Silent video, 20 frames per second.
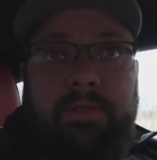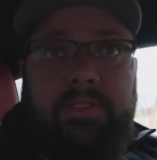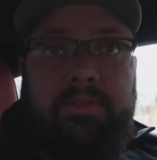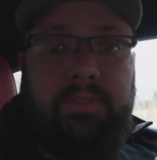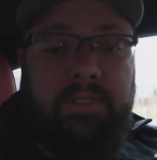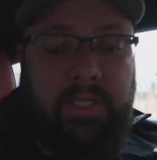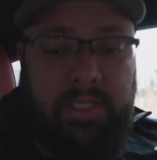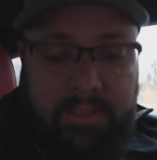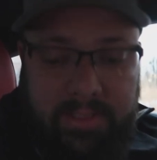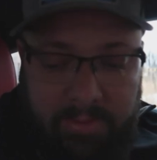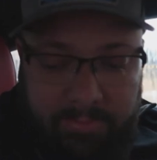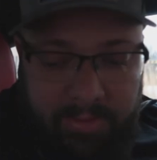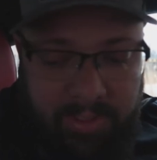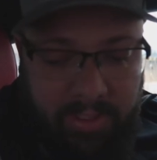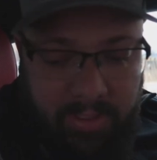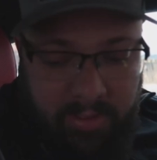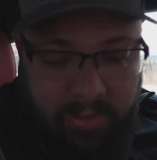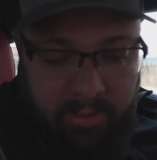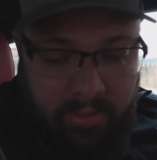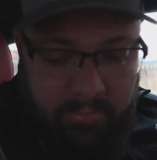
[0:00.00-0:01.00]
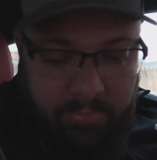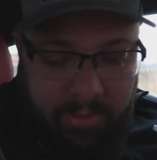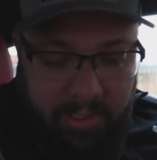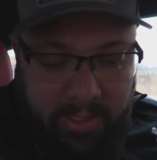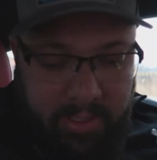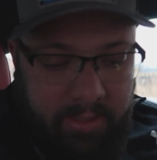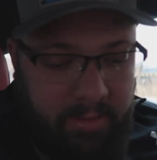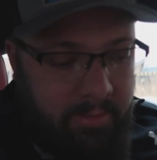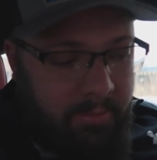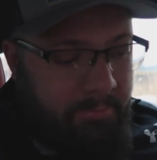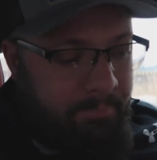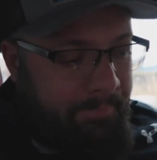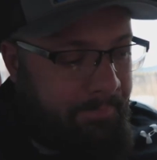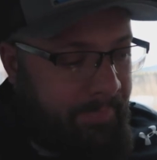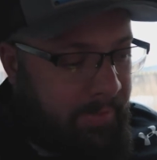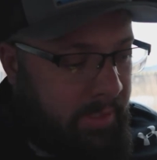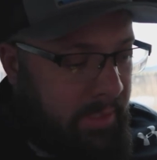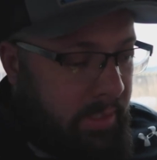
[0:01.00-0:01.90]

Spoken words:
I may as well get something I can't make at home.